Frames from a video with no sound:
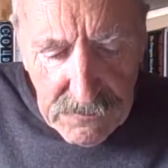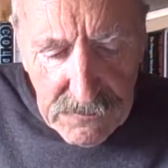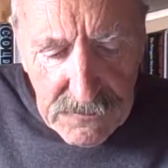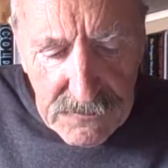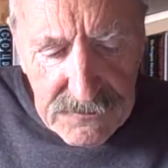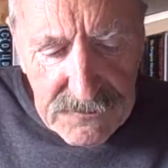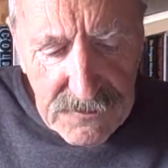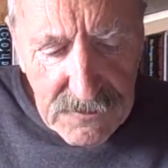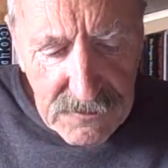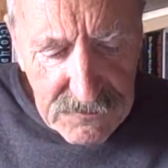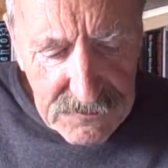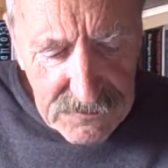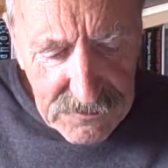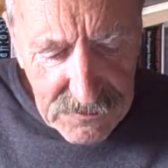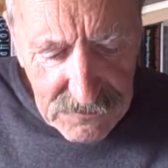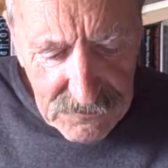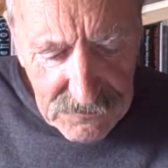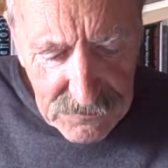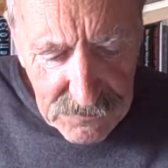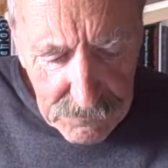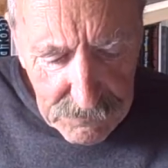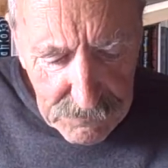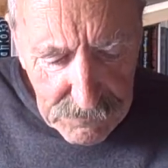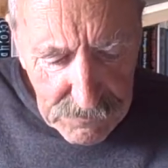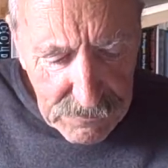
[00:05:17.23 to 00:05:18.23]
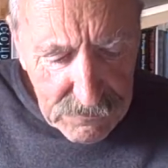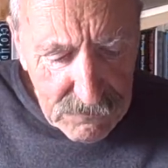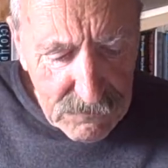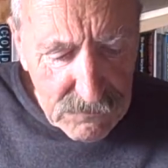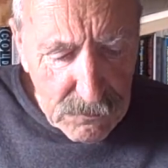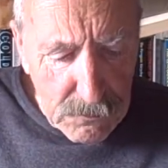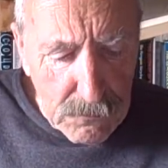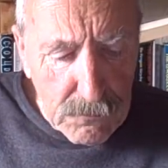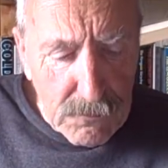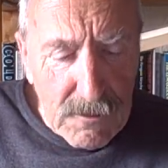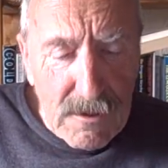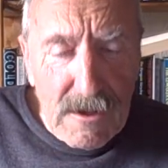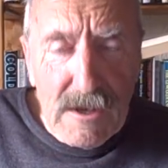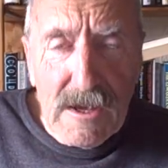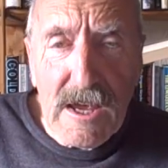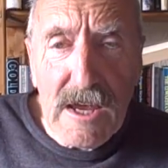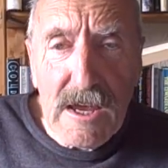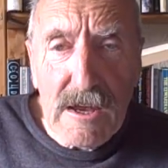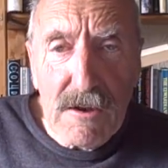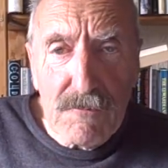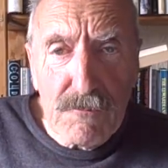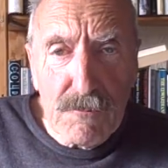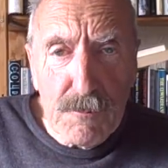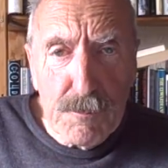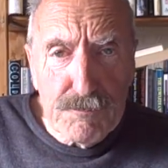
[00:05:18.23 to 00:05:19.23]
Successive is talking
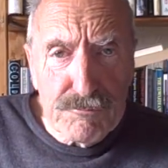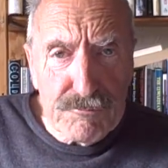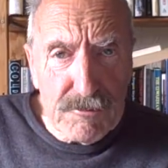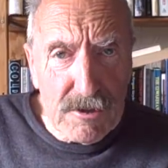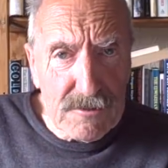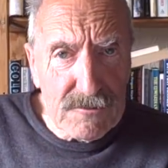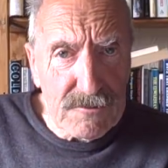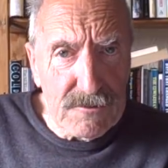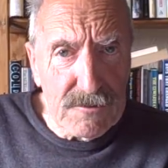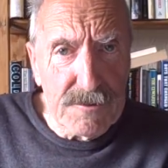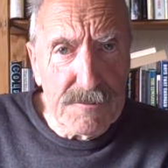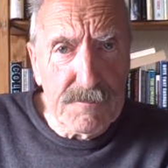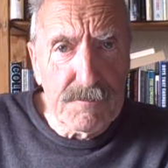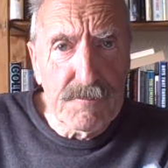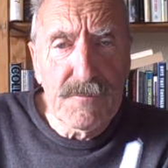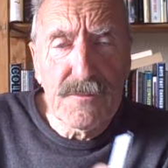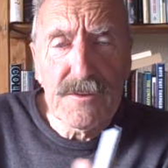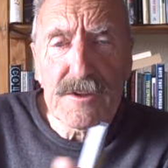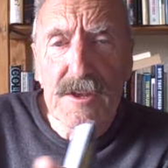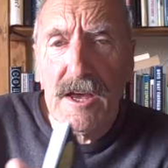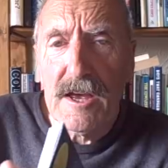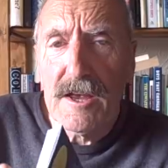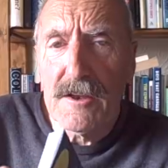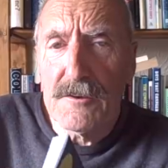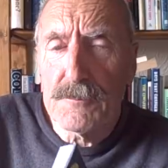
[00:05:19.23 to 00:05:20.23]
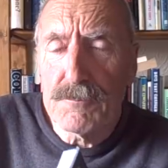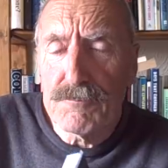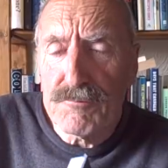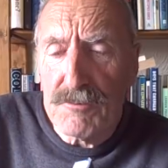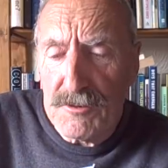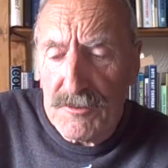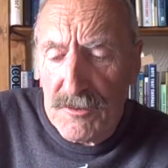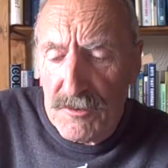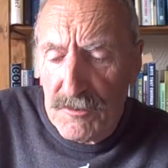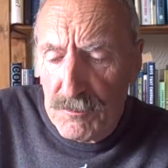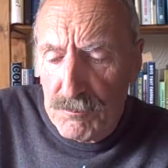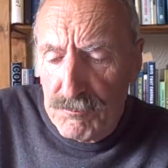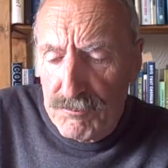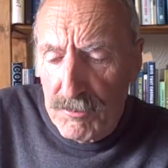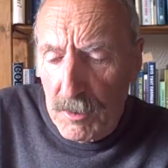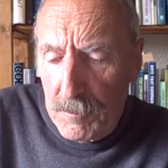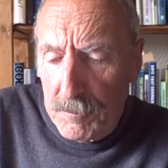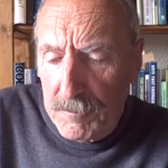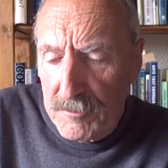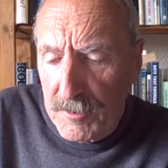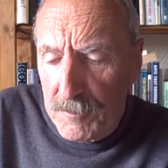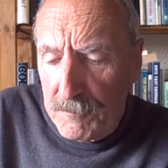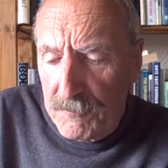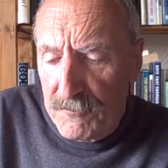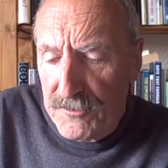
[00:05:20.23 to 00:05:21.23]
here of Britain and British
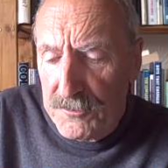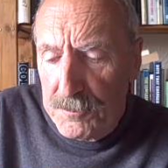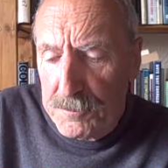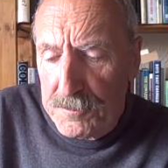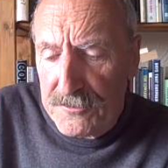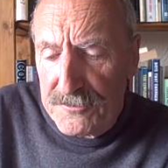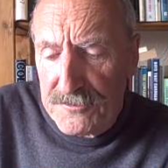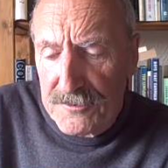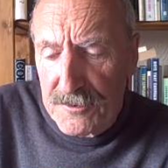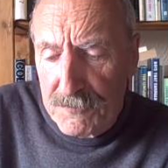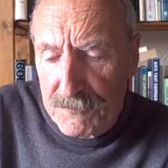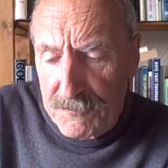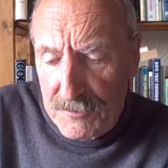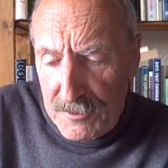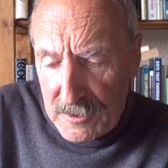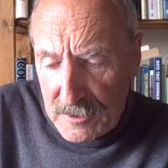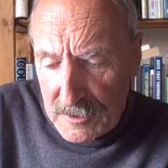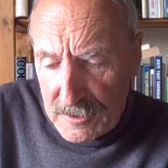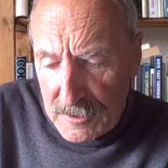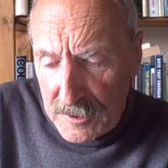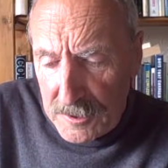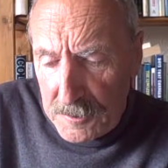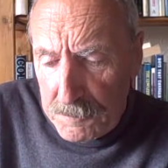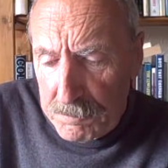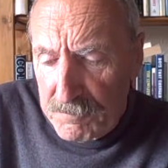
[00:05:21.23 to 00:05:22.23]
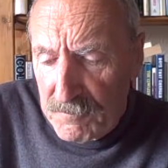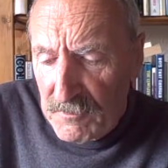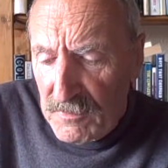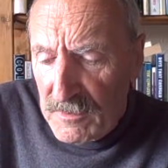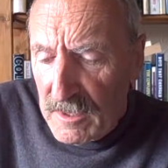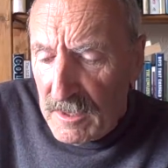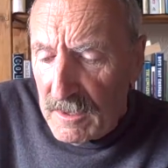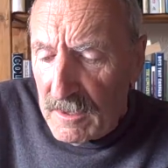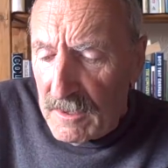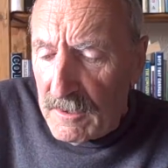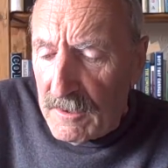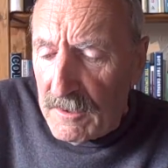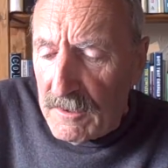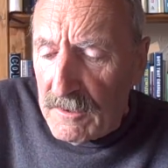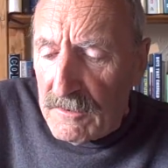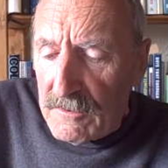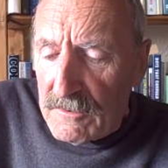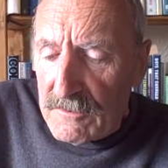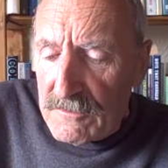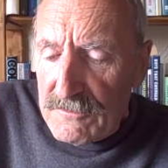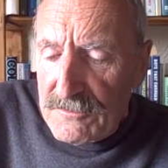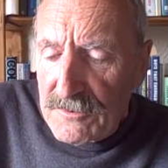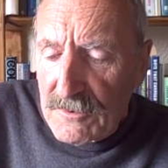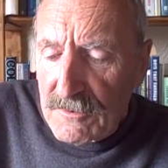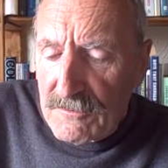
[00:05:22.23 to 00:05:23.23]
problems specifically.
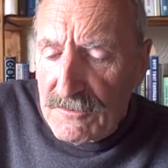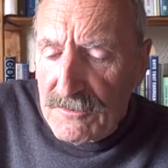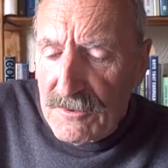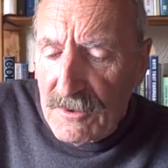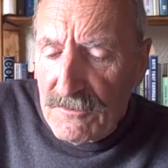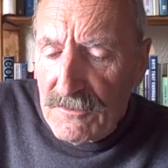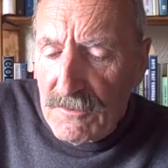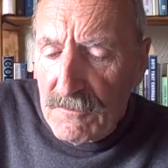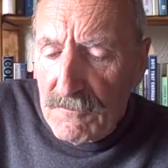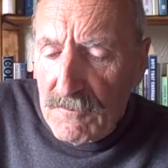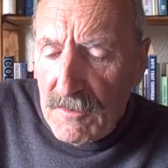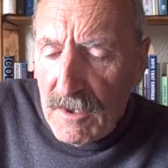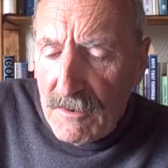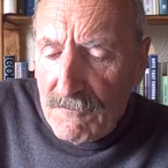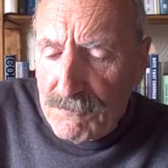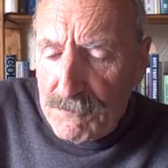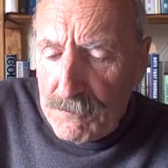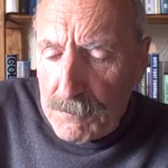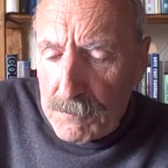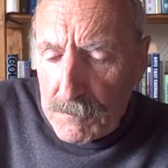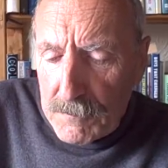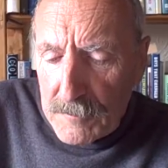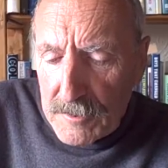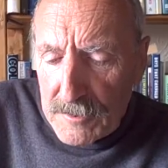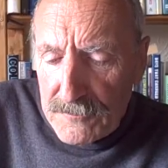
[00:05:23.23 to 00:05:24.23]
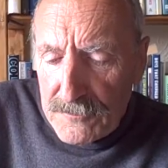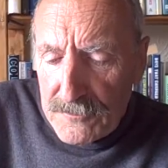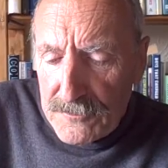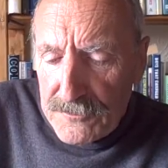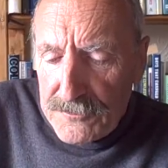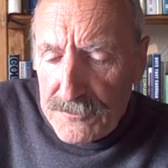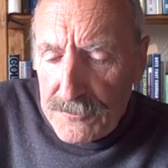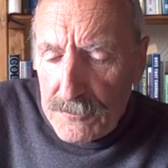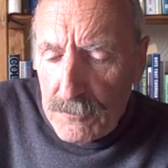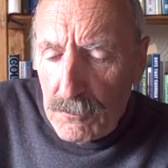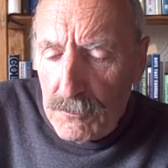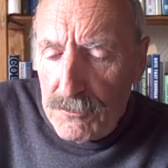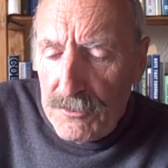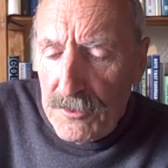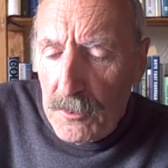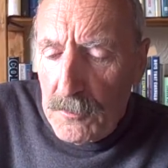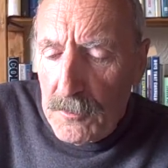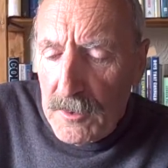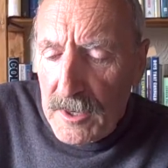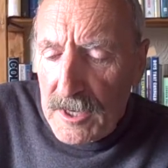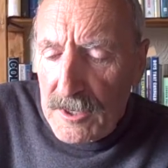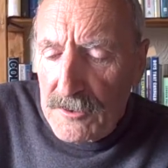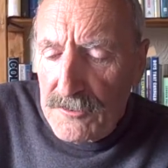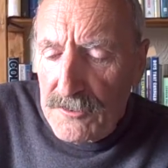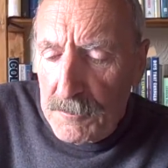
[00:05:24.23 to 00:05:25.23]
Successive governments, although
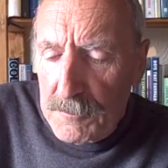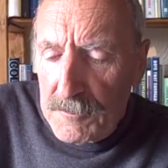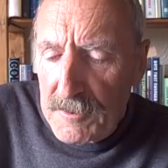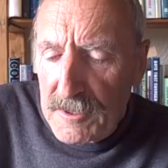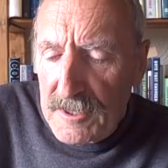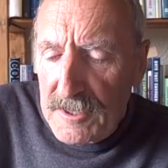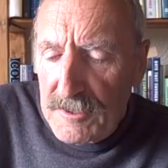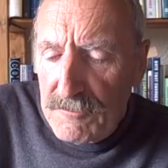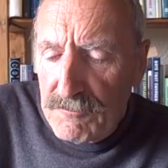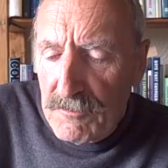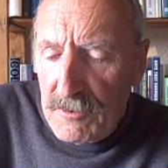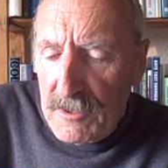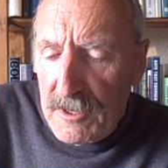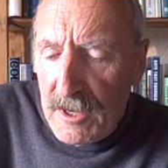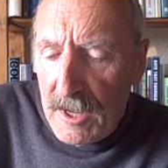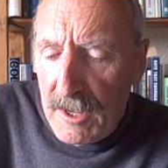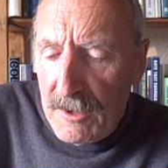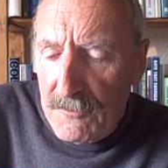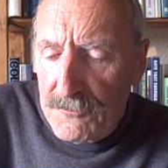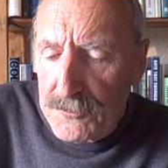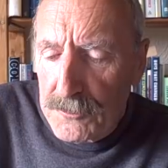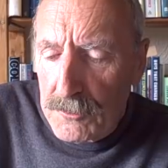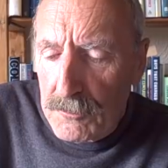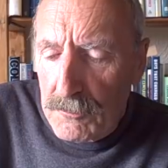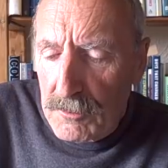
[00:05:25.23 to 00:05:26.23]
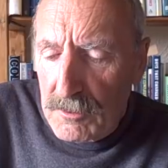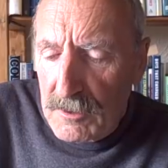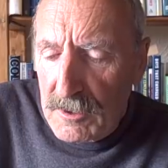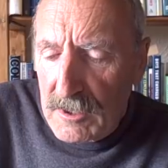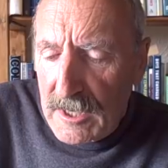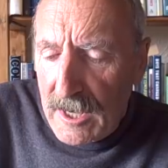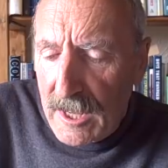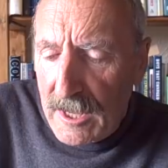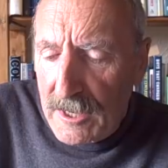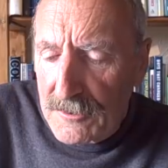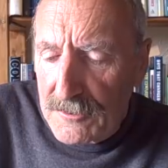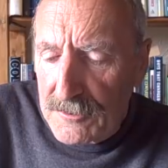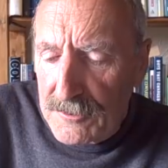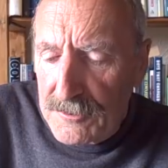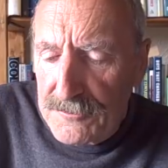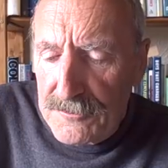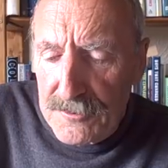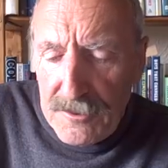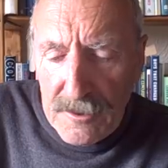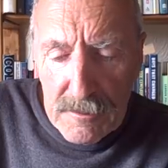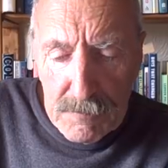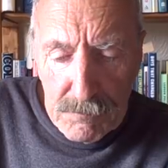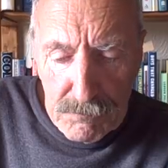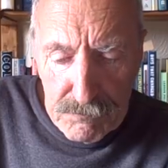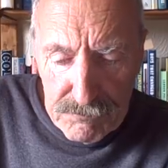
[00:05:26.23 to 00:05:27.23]
economically reliant on coloured,
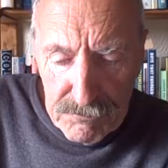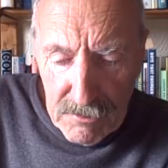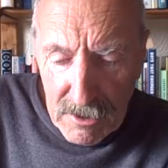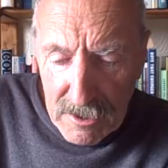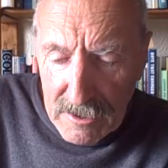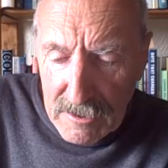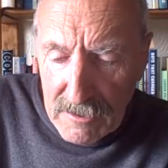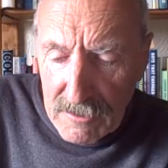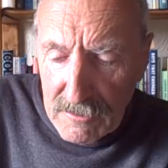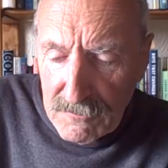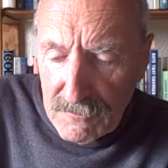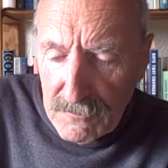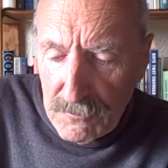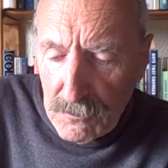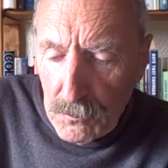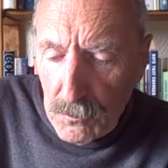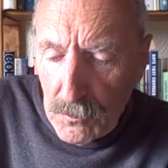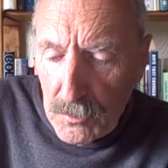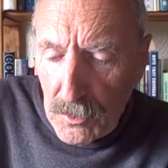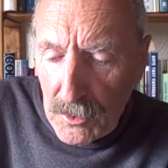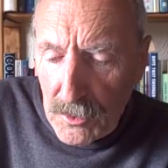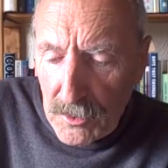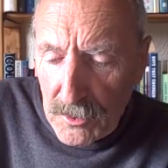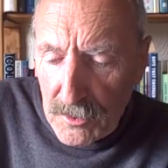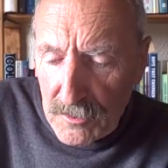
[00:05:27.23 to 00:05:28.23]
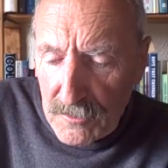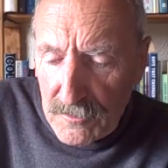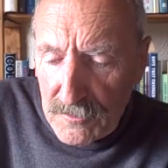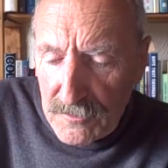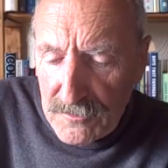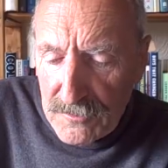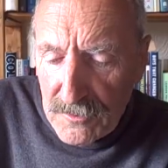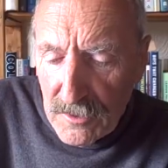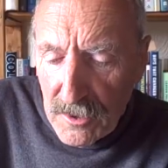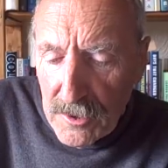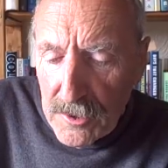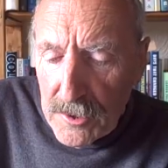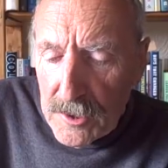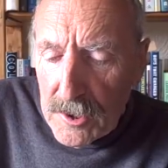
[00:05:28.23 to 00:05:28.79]
in brackets, workers,